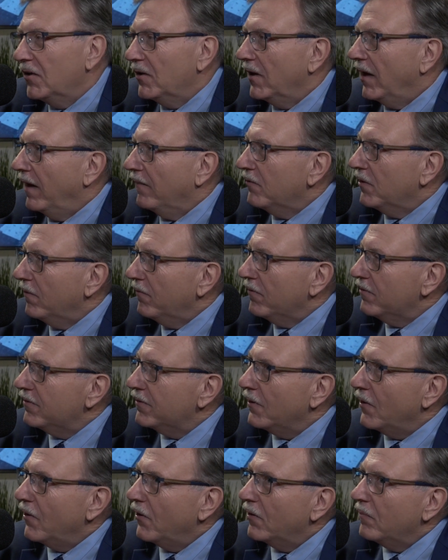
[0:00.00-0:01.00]
Have you ever
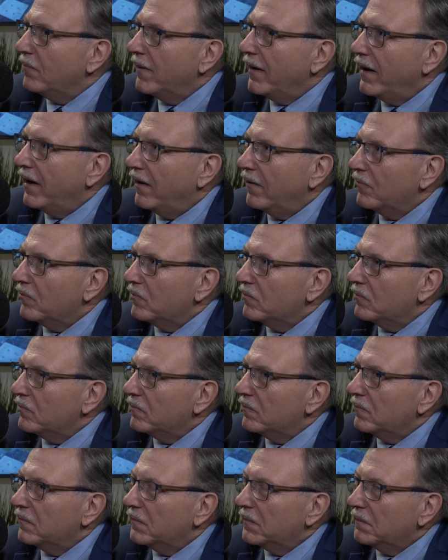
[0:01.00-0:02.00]
thought about,
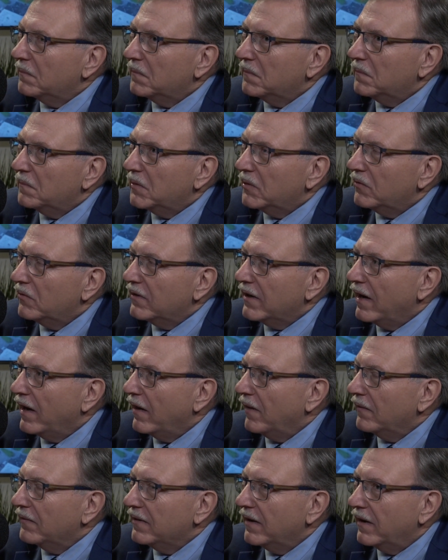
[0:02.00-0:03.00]

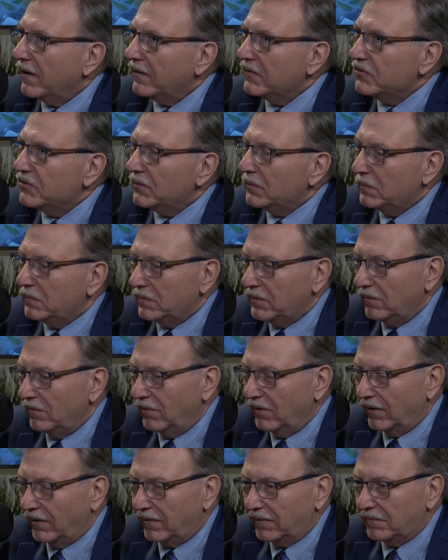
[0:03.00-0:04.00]
now as you
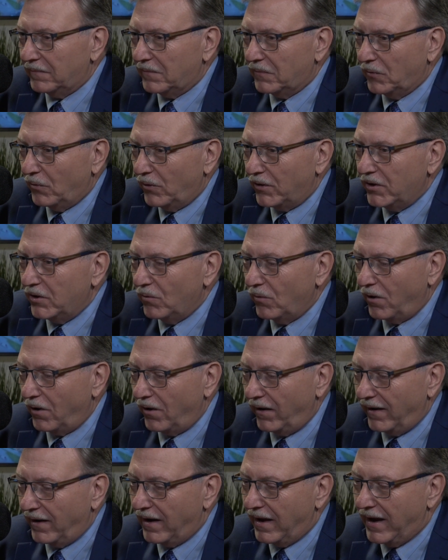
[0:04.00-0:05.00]
look where you
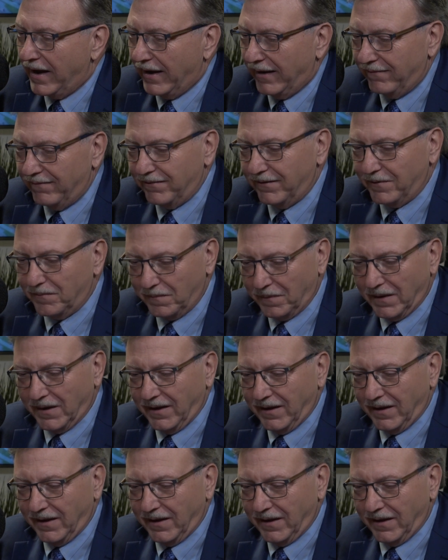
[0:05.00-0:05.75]
are in life, and